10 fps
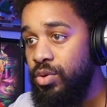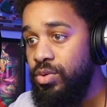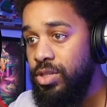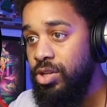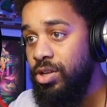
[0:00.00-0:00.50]

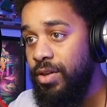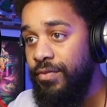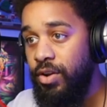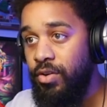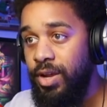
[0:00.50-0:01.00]
boots you're looking
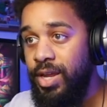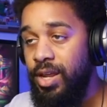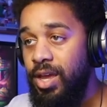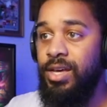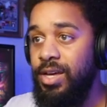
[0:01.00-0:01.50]
for crit
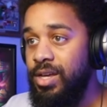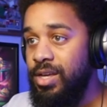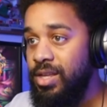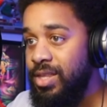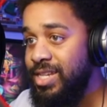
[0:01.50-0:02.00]

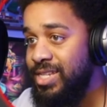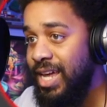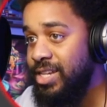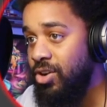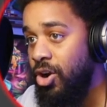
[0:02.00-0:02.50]
the these
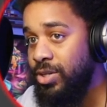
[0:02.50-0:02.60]
stats are